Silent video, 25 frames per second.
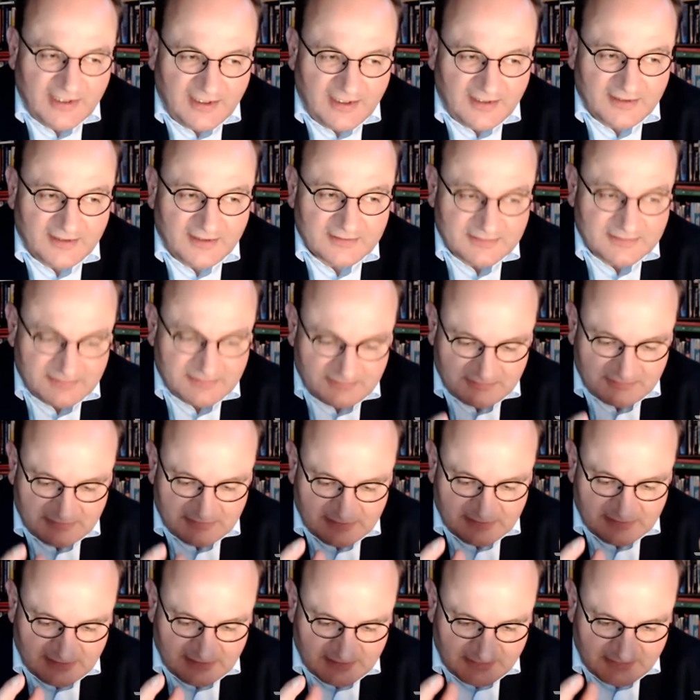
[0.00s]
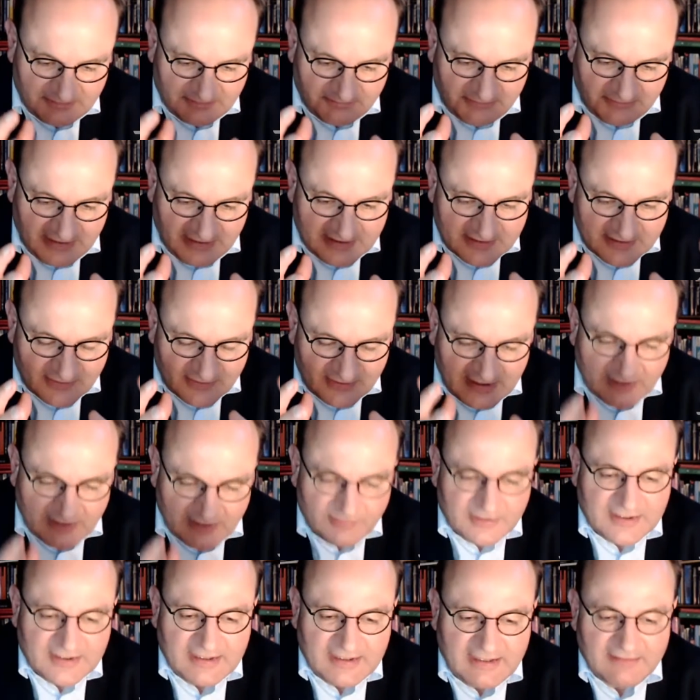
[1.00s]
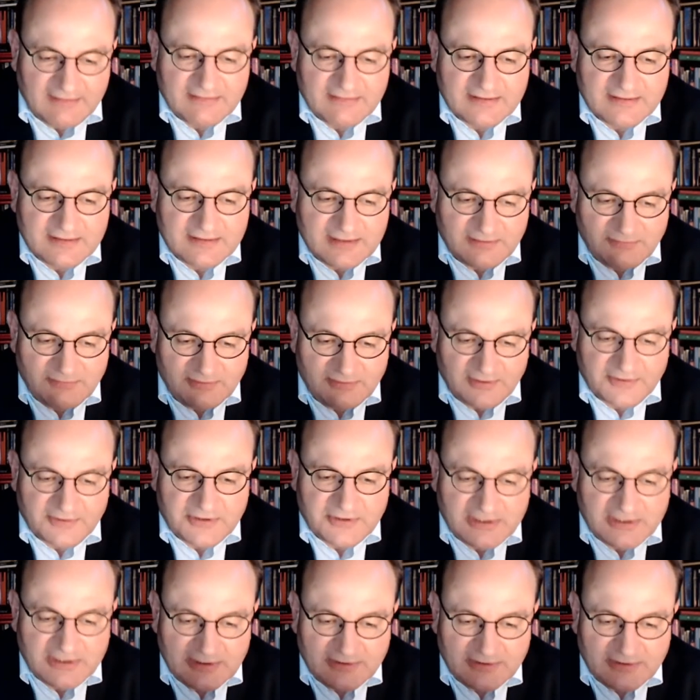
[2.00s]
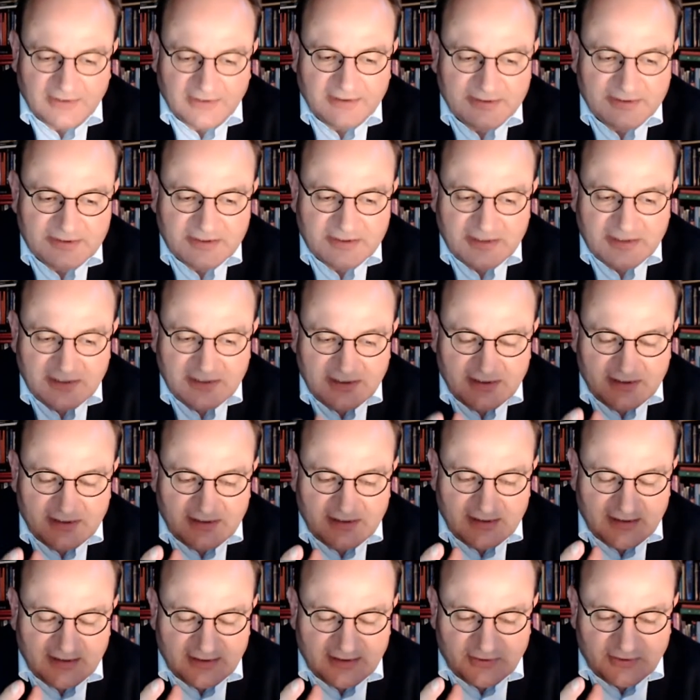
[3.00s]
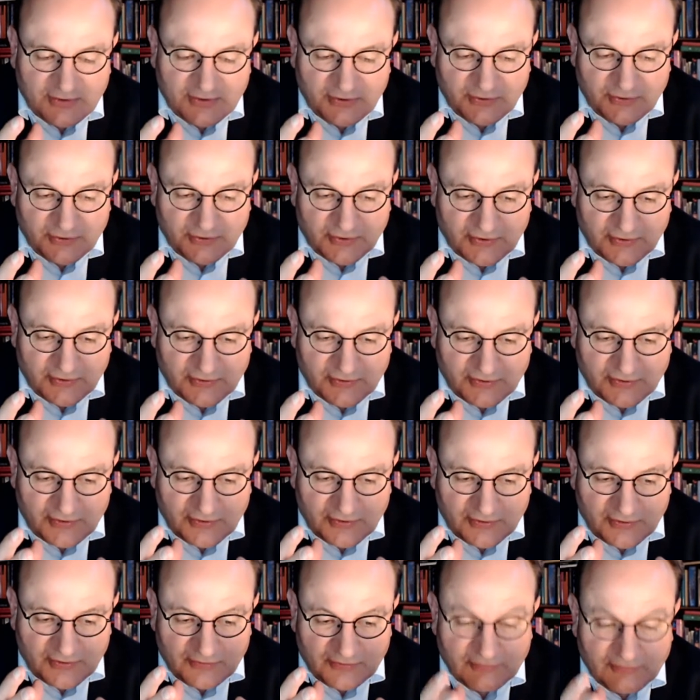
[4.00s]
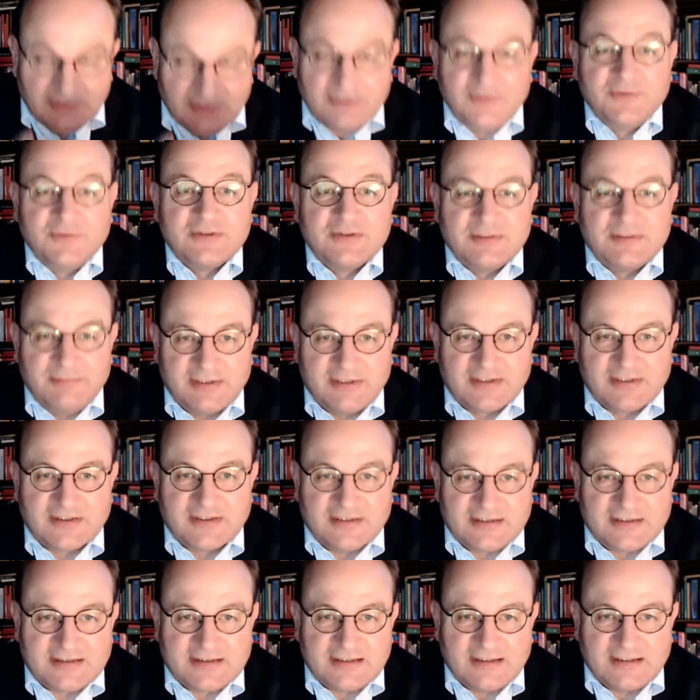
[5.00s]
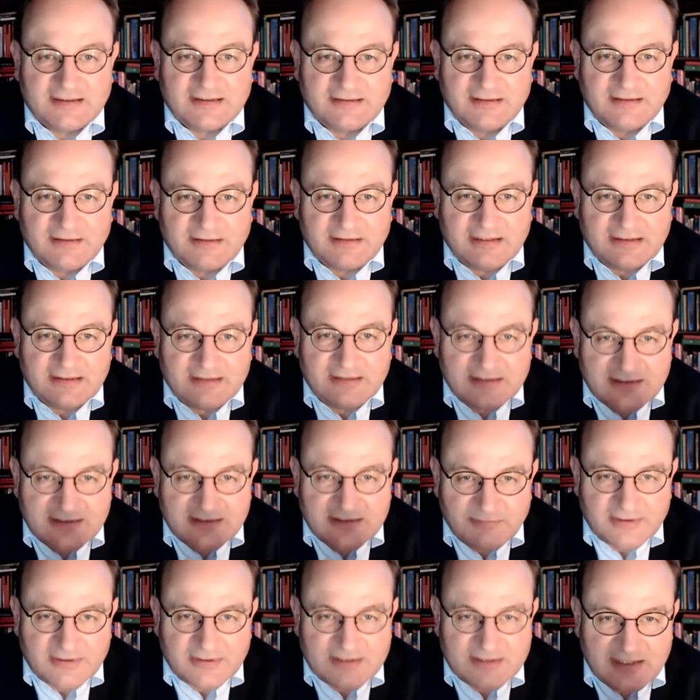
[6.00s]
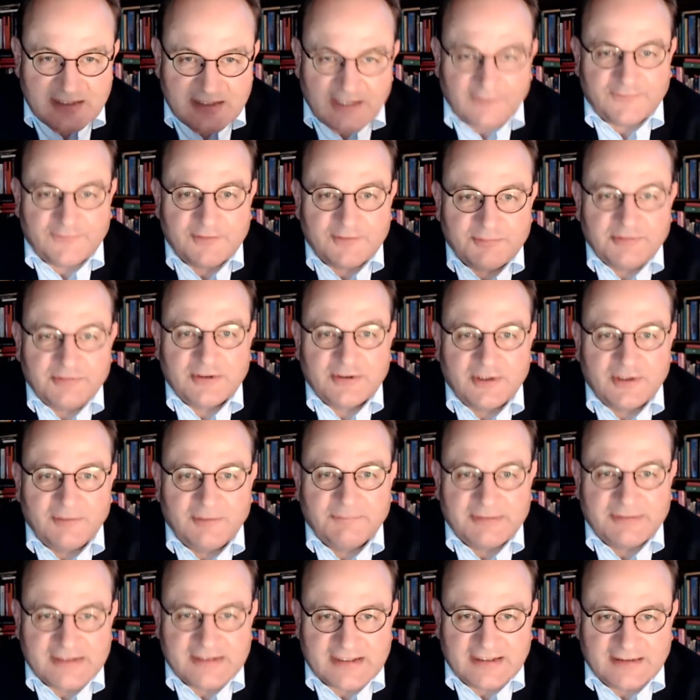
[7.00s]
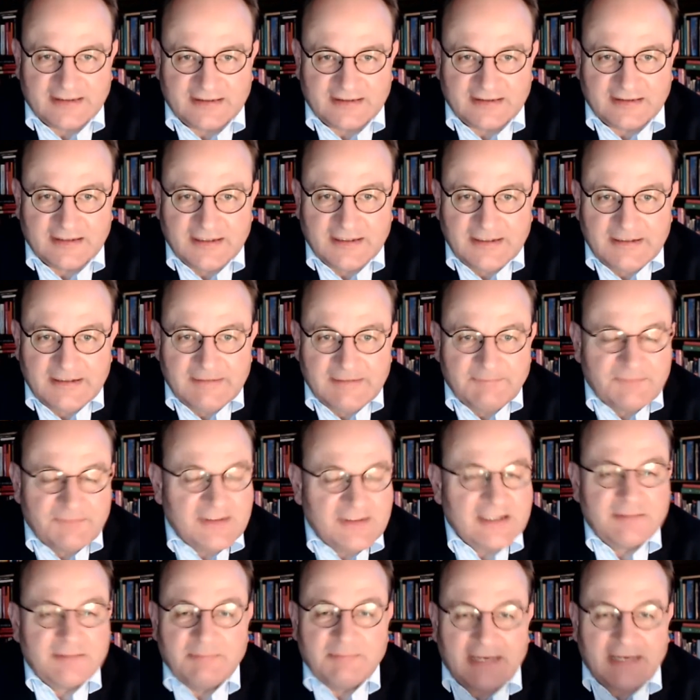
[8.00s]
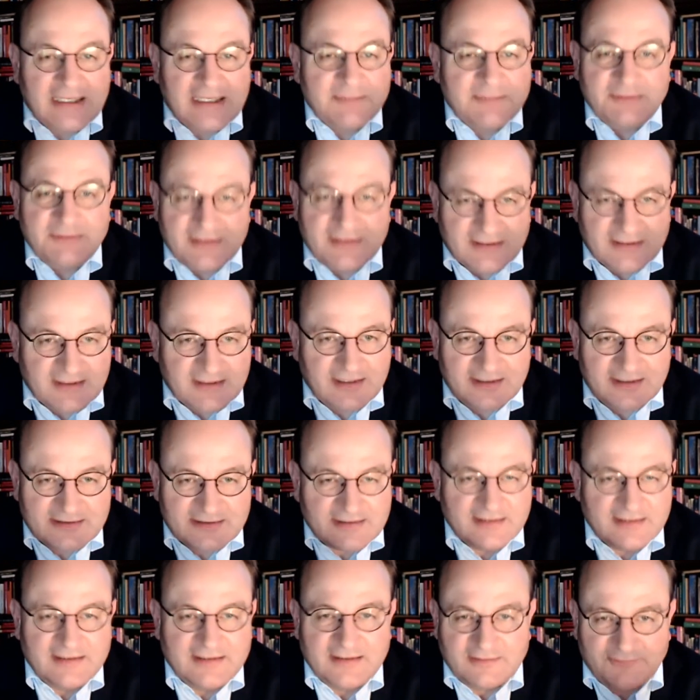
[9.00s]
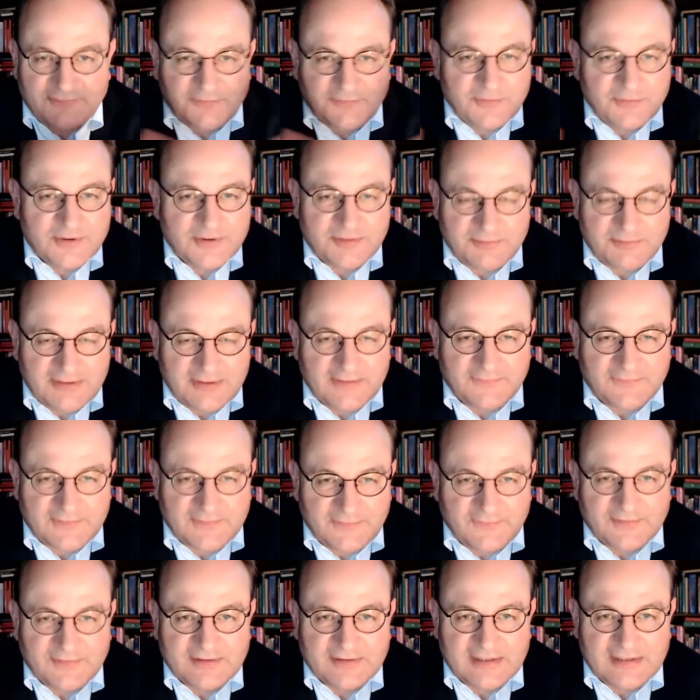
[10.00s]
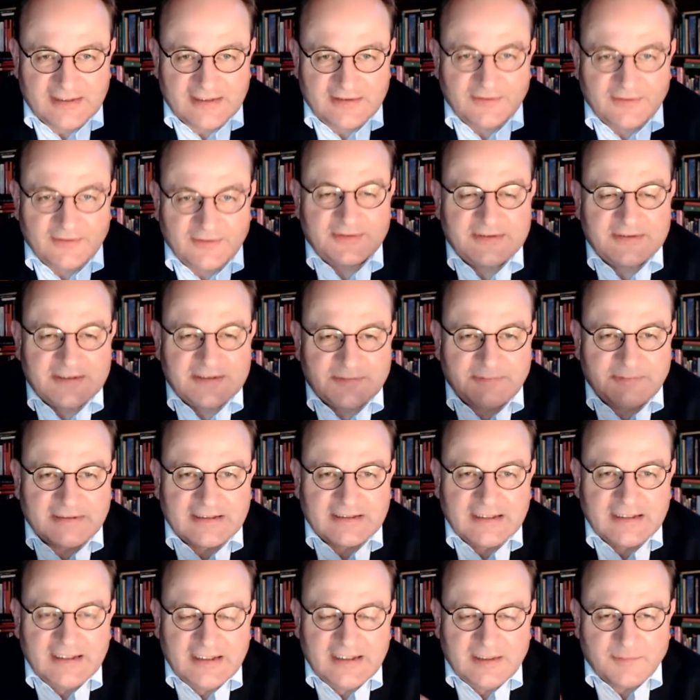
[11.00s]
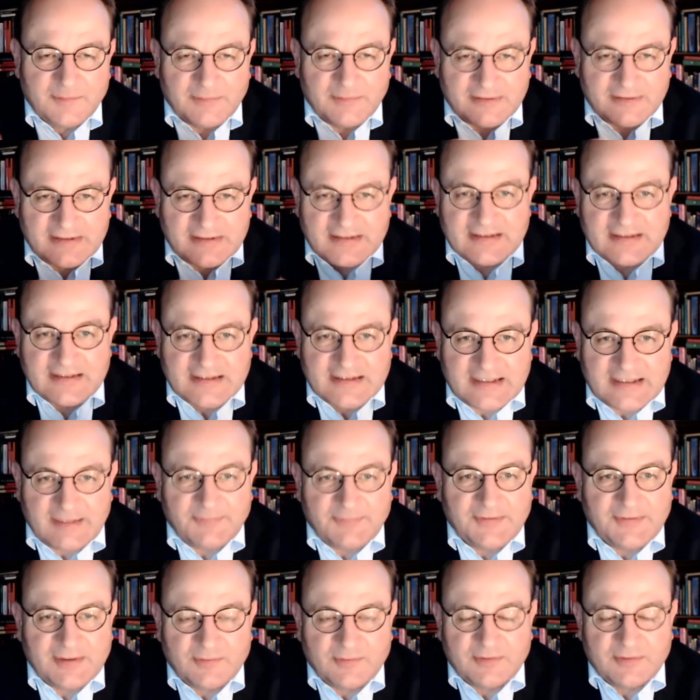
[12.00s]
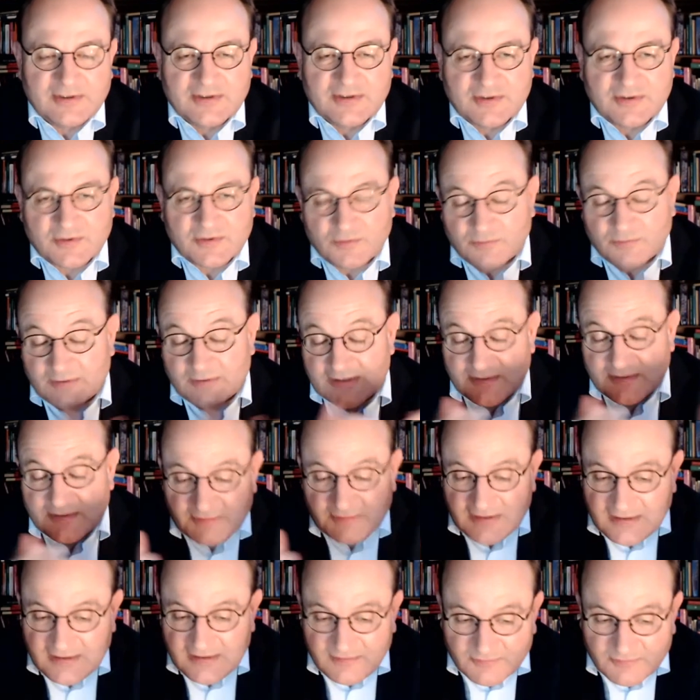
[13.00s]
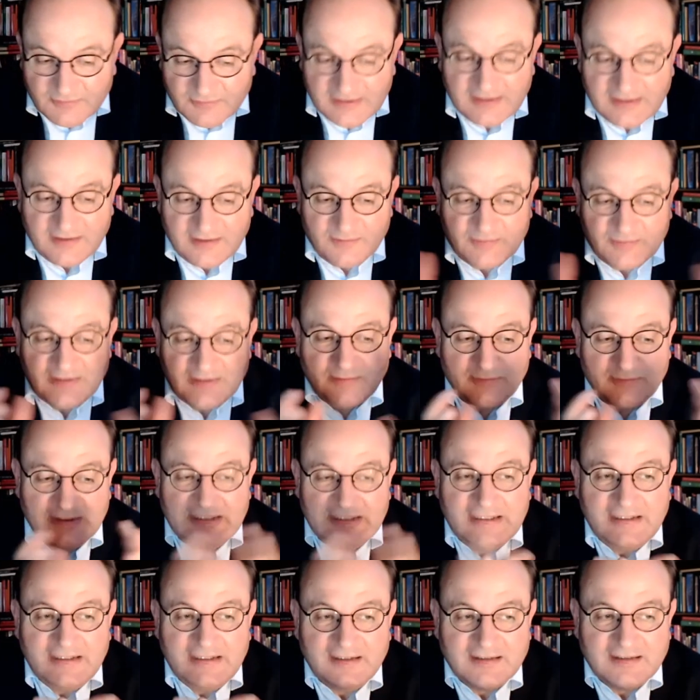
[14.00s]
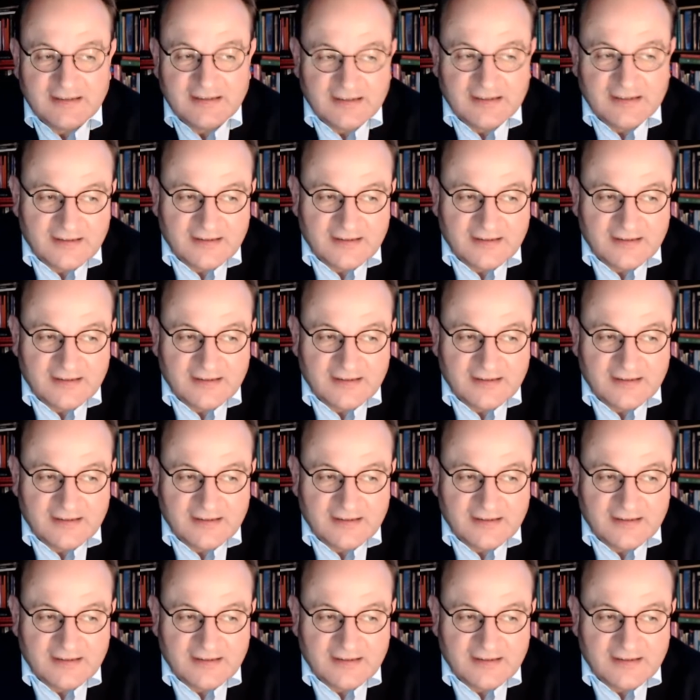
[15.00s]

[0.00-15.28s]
hard, uh, based on our current technological knowledge, uh, to, to, to, to reduce emissions. Th- these emissions have to be compensated it might be the case that in the future we have different technologies, but but this is something which which we we we, we need